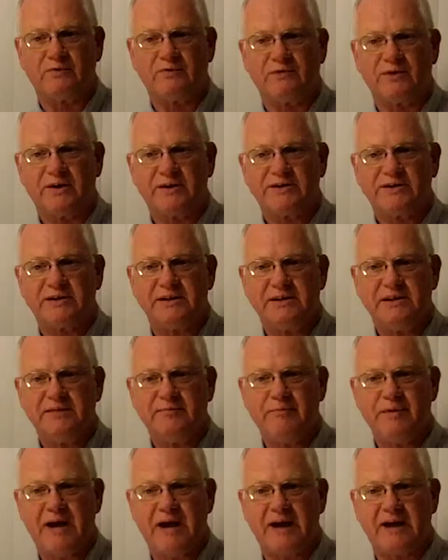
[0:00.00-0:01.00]
reflects the
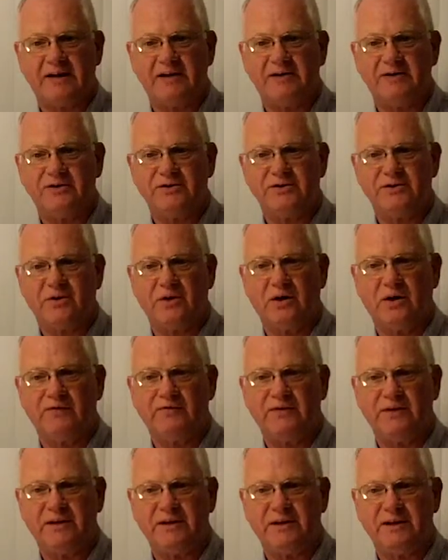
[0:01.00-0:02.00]
heat back into your
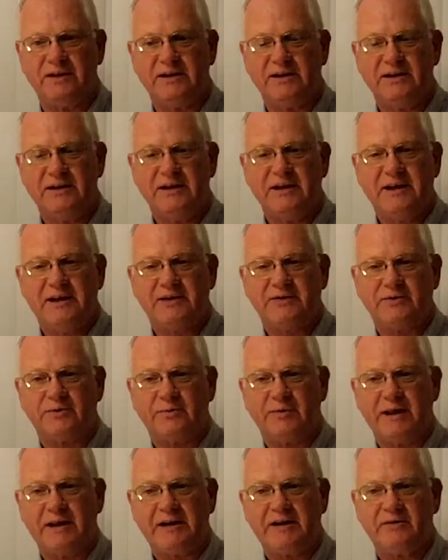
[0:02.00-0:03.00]
RV and
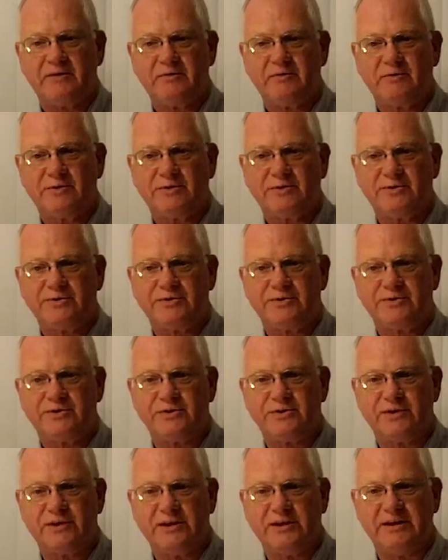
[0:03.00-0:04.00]
dramatically reduces
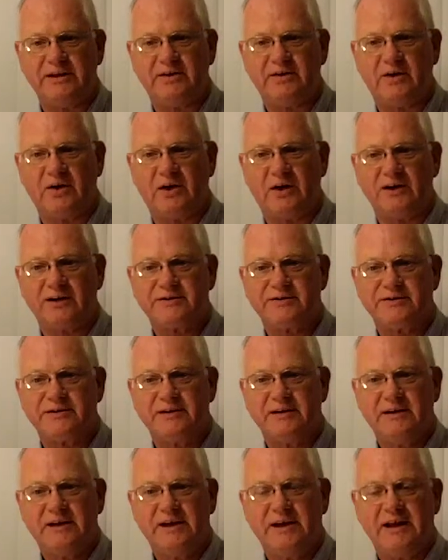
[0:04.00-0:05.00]
your heating costs.
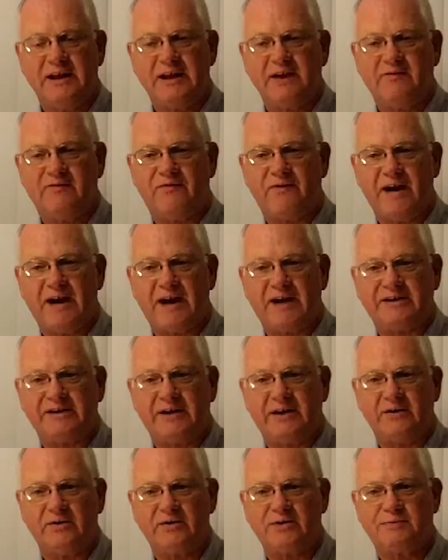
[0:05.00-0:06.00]
In
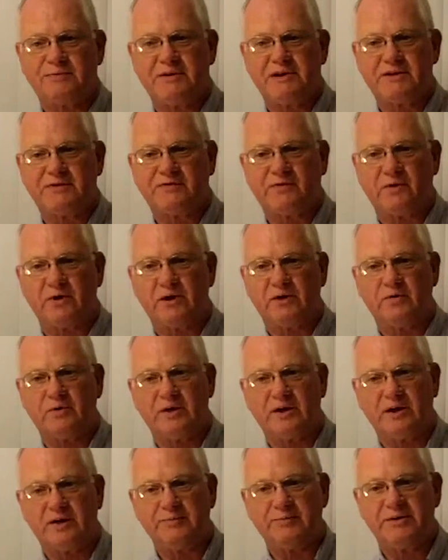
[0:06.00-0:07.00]
fact, aerospace foil
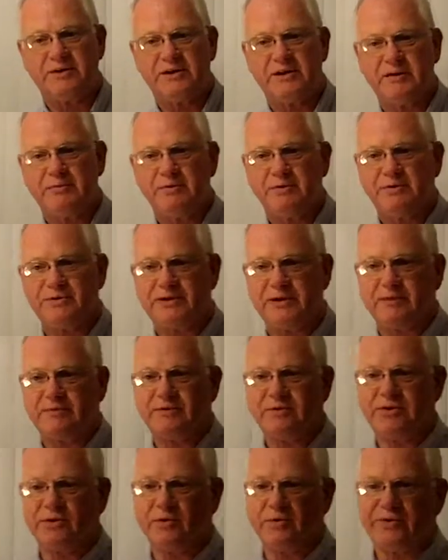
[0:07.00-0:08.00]
will help to keep your
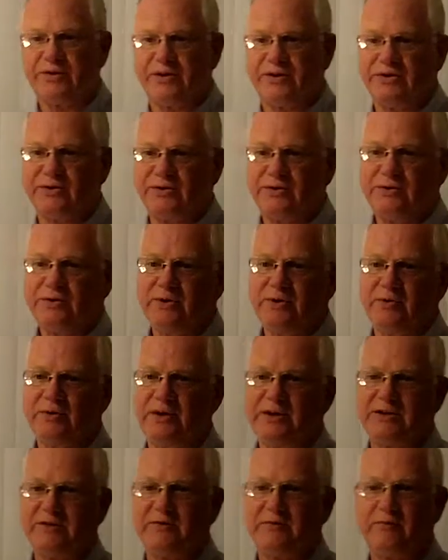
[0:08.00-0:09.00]
temperature within 2
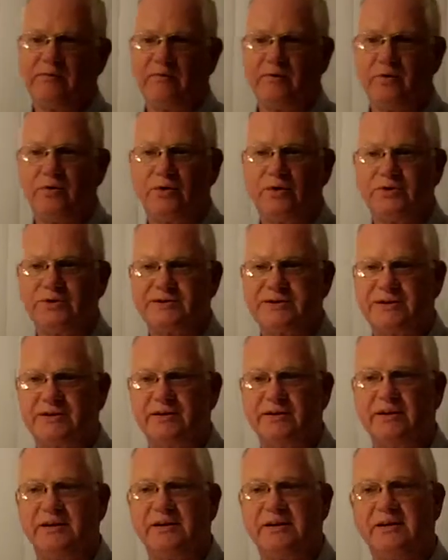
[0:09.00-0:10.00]
degrees from floor to
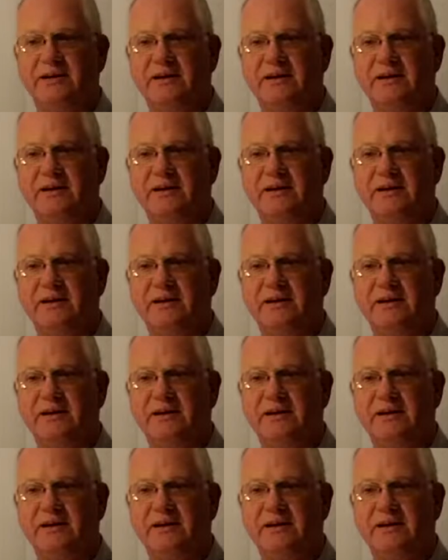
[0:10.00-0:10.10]
ceiling.